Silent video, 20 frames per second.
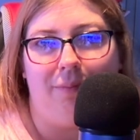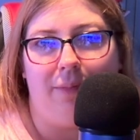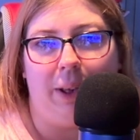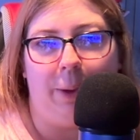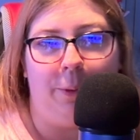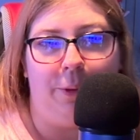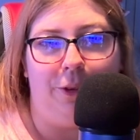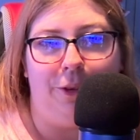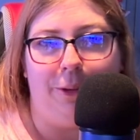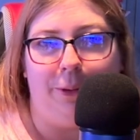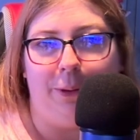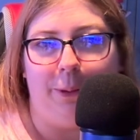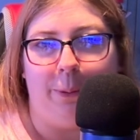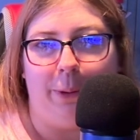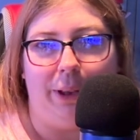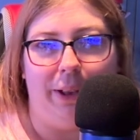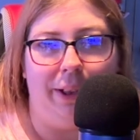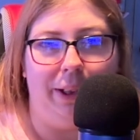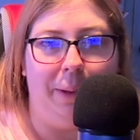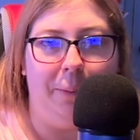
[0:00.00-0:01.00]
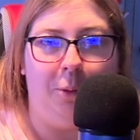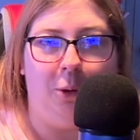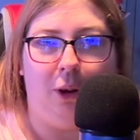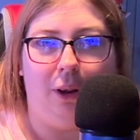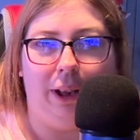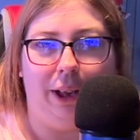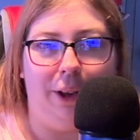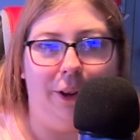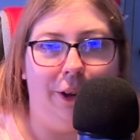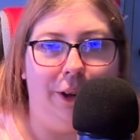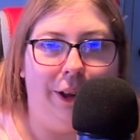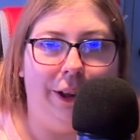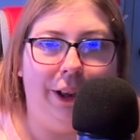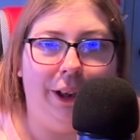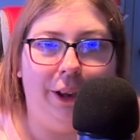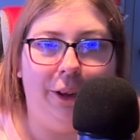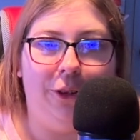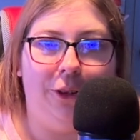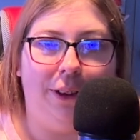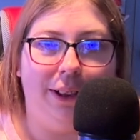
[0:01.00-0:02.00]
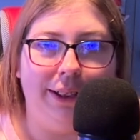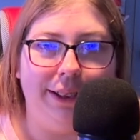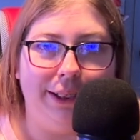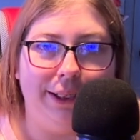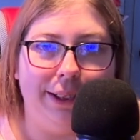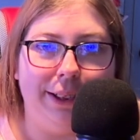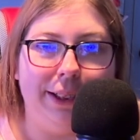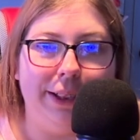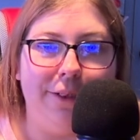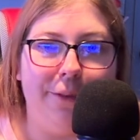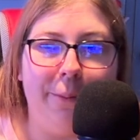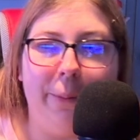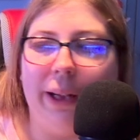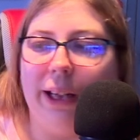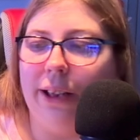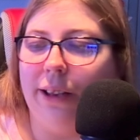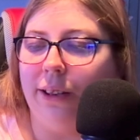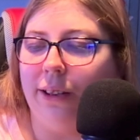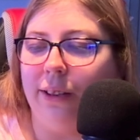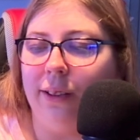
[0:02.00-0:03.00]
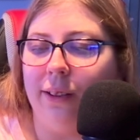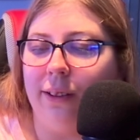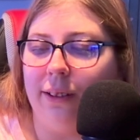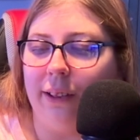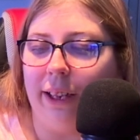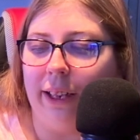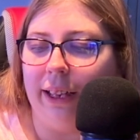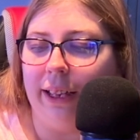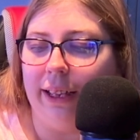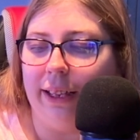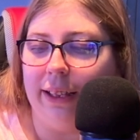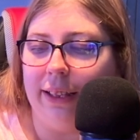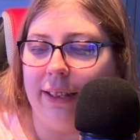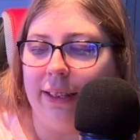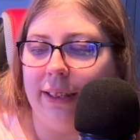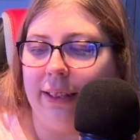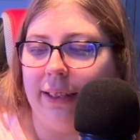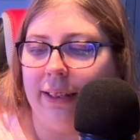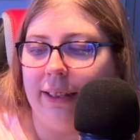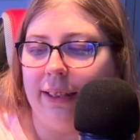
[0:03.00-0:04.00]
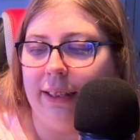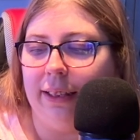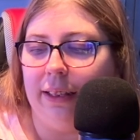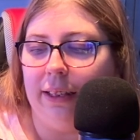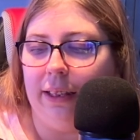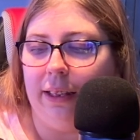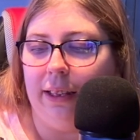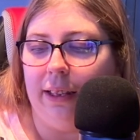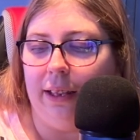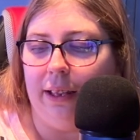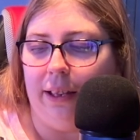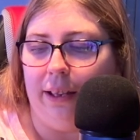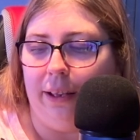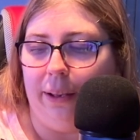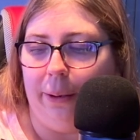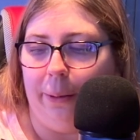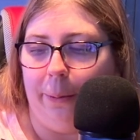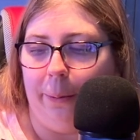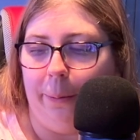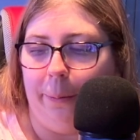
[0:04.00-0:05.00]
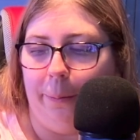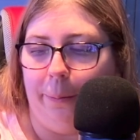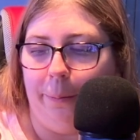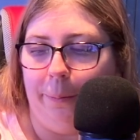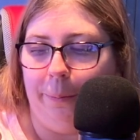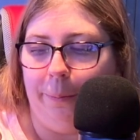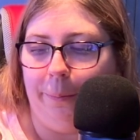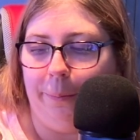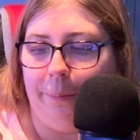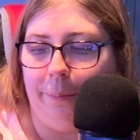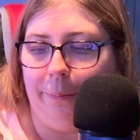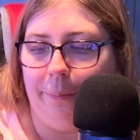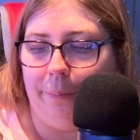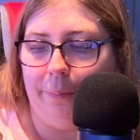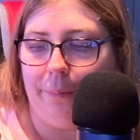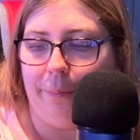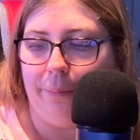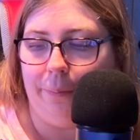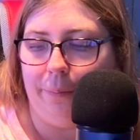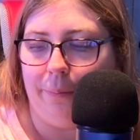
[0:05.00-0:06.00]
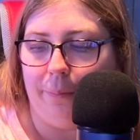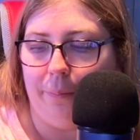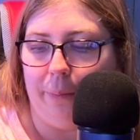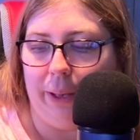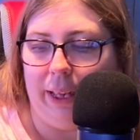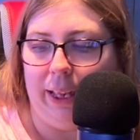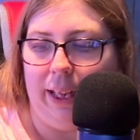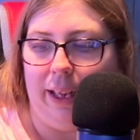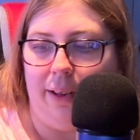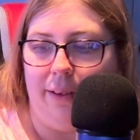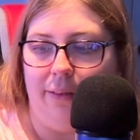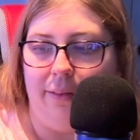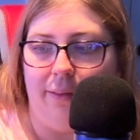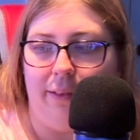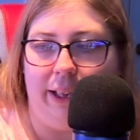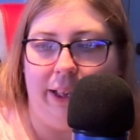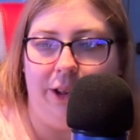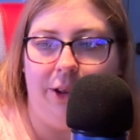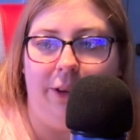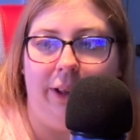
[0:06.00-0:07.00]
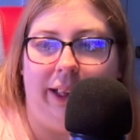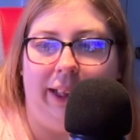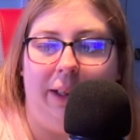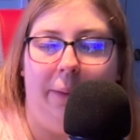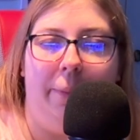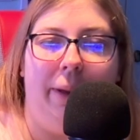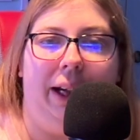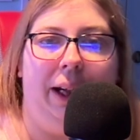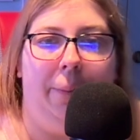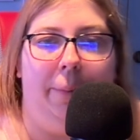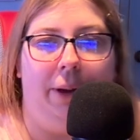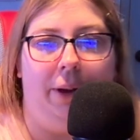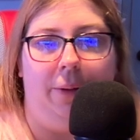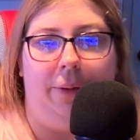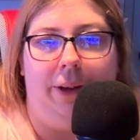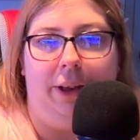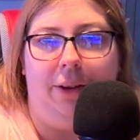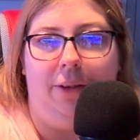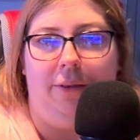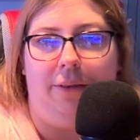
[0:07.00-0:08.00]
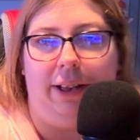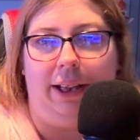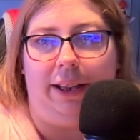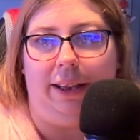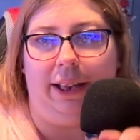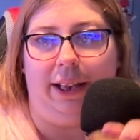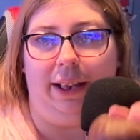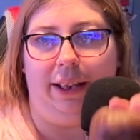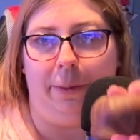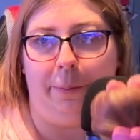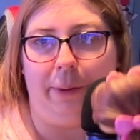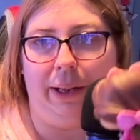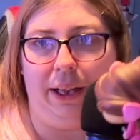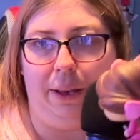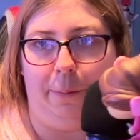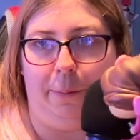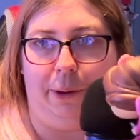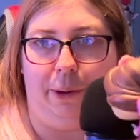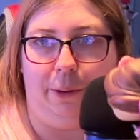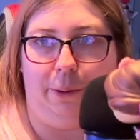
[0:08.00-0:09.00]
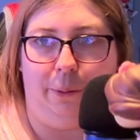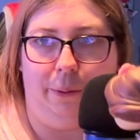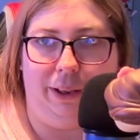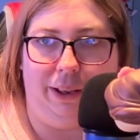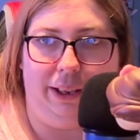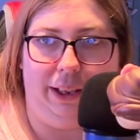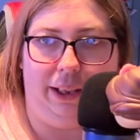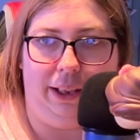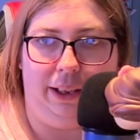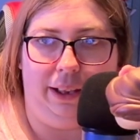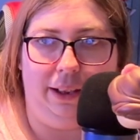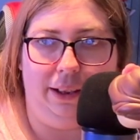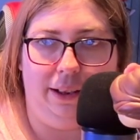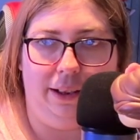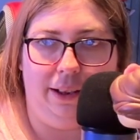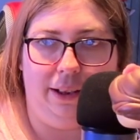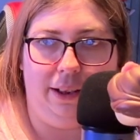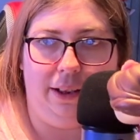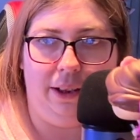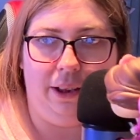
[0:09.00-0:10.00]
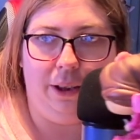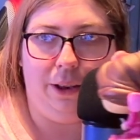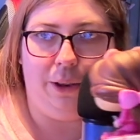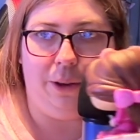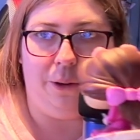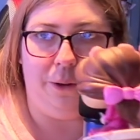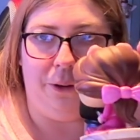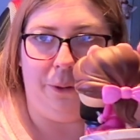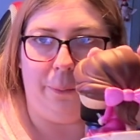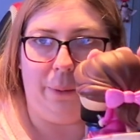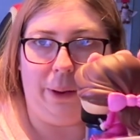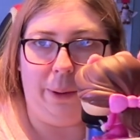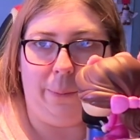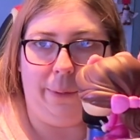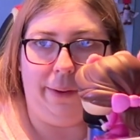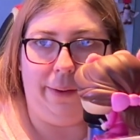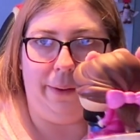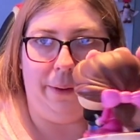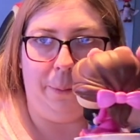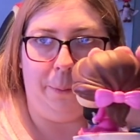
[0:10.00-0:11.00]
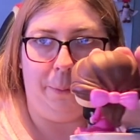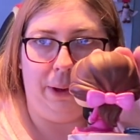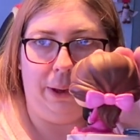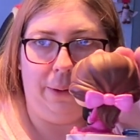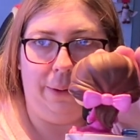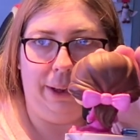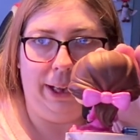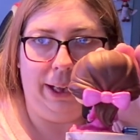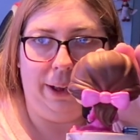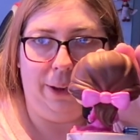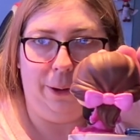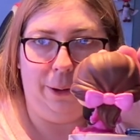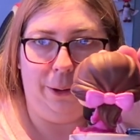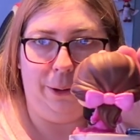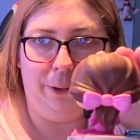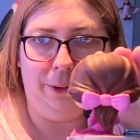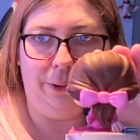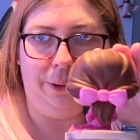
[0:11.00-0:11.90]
wish it was one of the more iconic dresses of Belle's, I guess. But yeah, I do like the pink bow though. I think the pink bow really goes well with her brown hair.